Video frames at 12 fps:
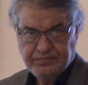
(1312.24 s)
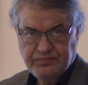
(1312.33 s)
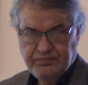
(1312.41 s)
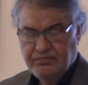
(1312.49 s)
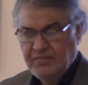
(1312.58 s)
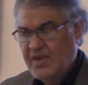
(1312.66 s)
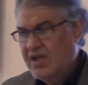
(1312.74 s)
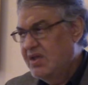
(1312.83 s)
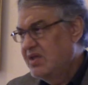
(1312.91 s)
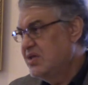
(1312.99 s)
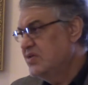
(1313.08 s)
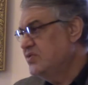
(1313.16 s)
Ibn
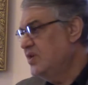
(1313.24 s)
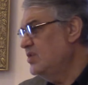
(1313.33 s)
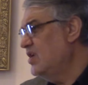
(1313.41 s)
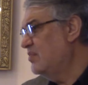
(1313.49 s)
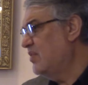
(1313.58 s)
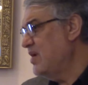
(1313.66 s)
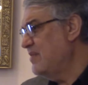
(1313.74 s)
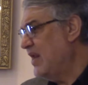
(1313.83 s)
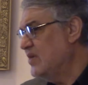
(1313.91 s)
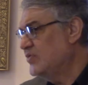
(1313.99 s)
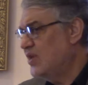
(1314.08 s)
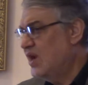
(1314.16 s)
Ibrahim alayhi salam went to
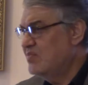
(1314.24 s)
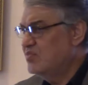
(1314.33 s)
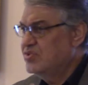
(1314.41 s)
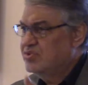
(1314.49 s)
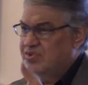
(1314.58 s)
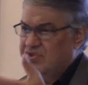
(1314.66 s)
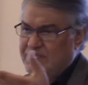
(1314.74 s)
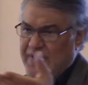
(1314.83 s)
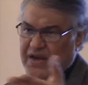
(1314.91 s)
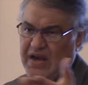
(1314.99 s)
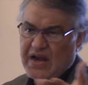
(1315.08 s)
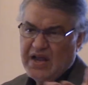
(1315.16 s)
Ismail alayhi salam
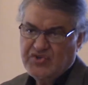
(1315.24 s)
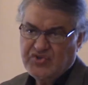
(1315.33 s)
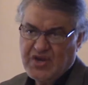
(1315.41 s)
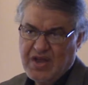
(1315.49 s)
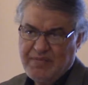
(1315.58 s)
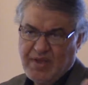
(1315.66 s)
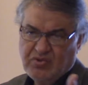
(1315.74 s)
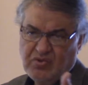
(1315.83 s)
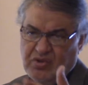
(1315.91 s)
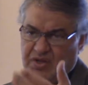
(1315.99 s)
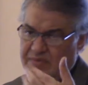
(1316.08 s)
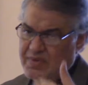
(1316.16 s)
and told him, the dream
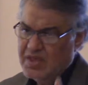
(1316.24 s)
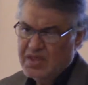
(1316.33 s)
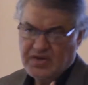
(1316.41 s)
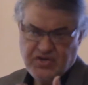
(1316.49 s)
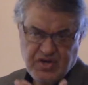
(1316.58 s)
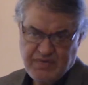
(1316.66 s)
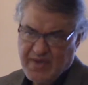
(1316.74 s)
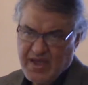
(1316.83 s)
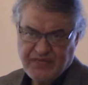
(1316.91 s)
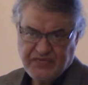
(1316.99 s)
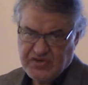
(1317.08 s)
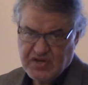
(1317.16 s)
I have seen.
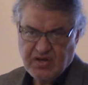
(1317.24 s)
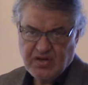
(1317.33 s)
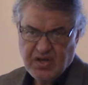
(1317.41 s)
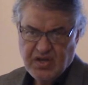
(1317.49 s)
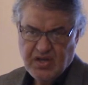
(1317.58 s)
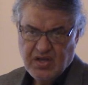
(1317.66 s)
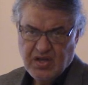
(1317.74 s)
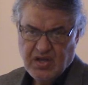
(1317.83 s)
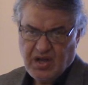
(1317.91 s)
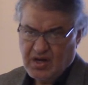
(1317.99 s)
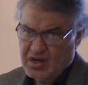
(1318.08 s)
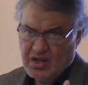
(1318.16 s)
And Allah subhanahu wa
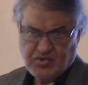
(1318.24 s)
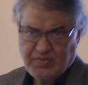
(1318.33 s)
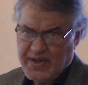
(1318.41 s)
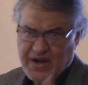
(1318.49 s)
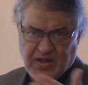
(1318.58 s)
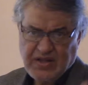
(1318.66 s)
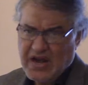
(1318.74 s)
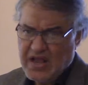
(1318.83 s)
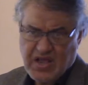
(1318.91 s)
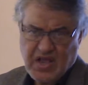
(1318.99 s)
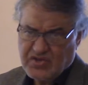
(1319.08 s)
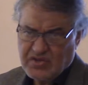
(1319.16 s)
ta'ala asked me to
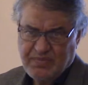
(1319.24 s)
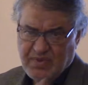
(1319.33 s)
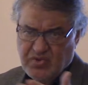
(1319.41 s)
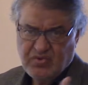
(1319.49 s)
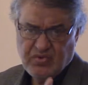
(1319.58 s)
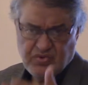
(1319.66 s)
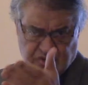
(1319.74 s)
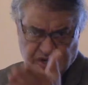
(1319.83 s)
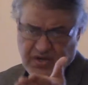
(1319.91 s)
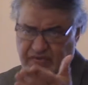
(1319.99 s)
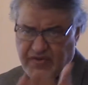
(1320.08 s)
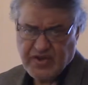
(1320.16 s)
sacrifice you,
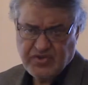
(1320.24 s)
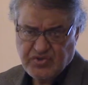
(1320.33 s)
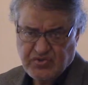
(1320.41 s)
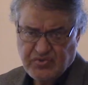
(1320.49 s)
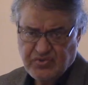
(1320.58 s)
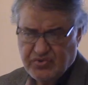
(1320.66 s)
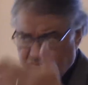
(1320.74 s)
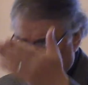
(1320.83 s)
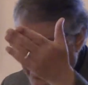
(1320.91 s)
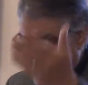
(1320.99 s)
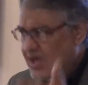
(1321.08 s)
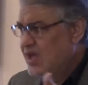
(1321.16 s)
to
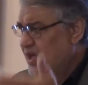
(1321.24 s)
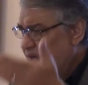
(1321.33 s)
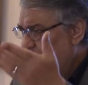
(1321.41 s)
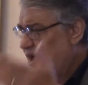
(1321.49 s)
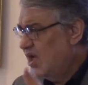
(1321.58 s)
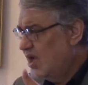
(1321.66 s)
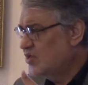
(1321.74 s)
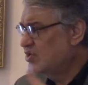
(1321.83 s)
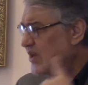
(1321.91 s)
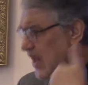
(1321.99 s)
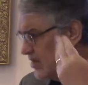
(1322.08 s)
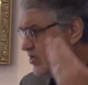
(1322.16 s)
uh, slaughter you
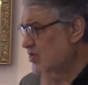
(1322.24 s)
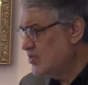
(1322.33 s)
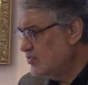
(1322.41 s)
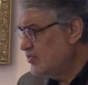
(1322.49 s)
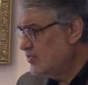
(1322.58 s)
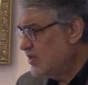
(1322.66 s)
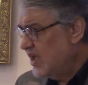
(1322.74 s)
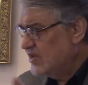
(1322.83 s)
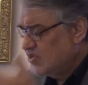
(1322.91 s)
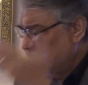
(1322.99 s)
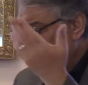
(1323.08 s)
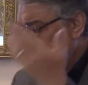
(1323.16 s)
as a sacrifice
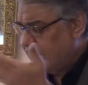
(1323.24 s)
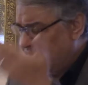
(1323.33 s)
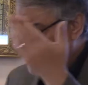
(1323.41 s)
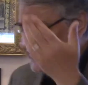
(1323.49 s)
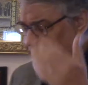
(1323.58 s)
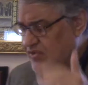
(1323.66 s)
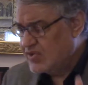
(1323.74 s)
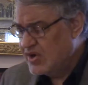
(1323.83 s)
for, for the sake